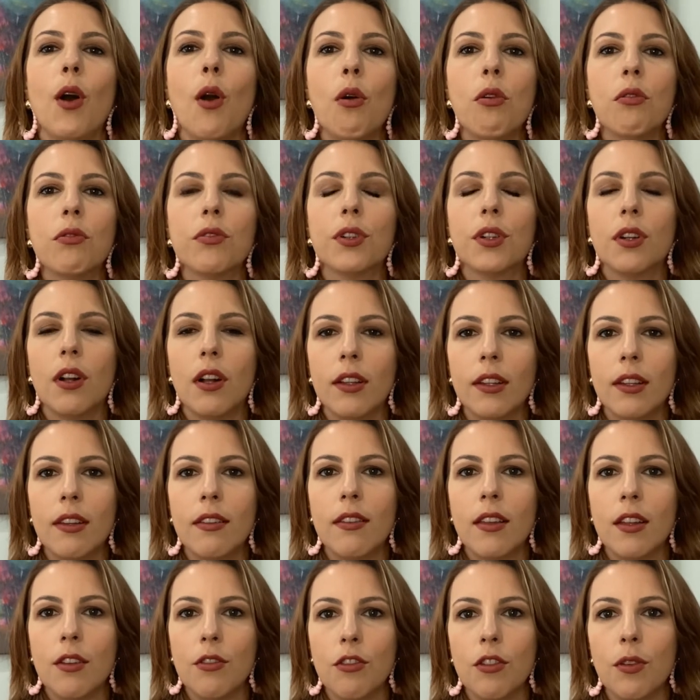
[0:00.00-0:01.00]
overall
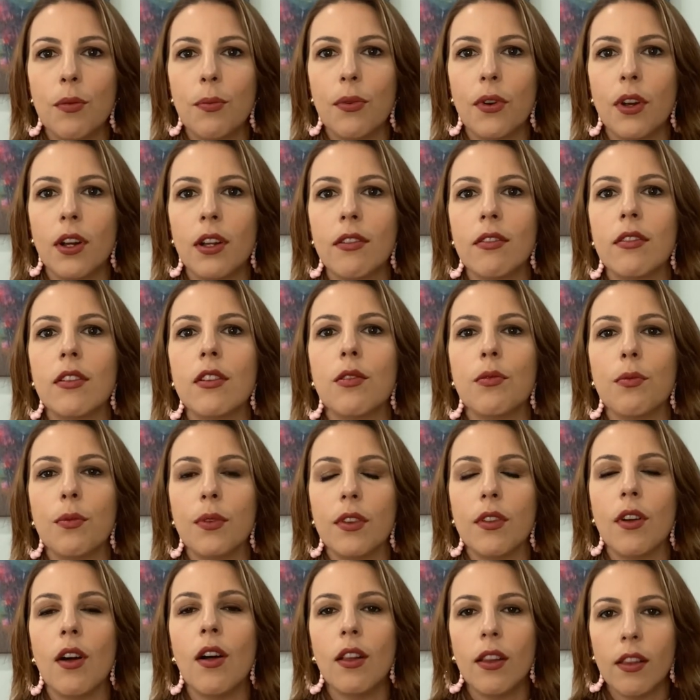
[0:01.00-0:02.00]
ascension process
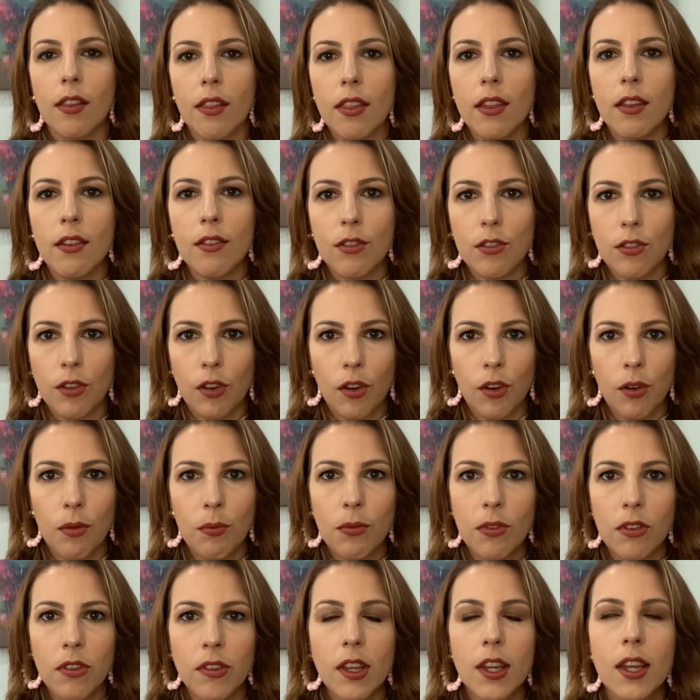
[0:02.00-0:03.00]
with all of these
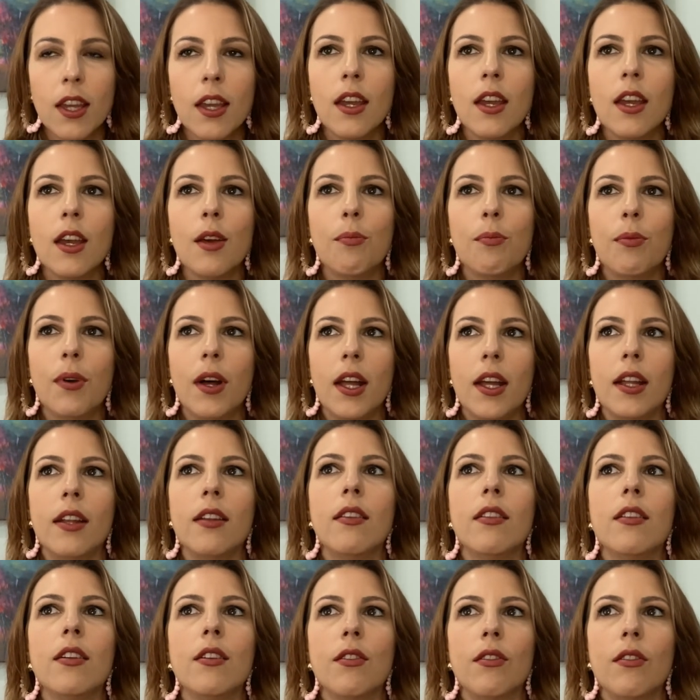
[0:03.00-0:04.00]
terms, but
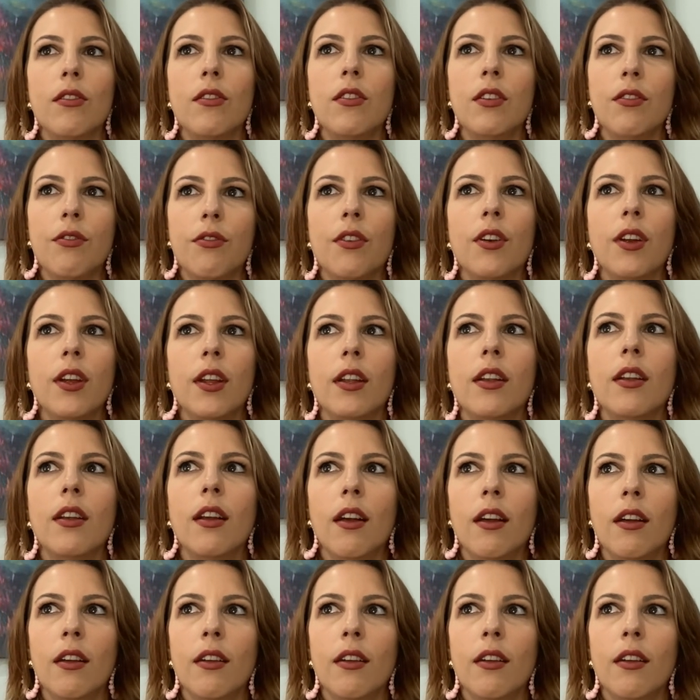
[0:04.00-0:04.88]
there's different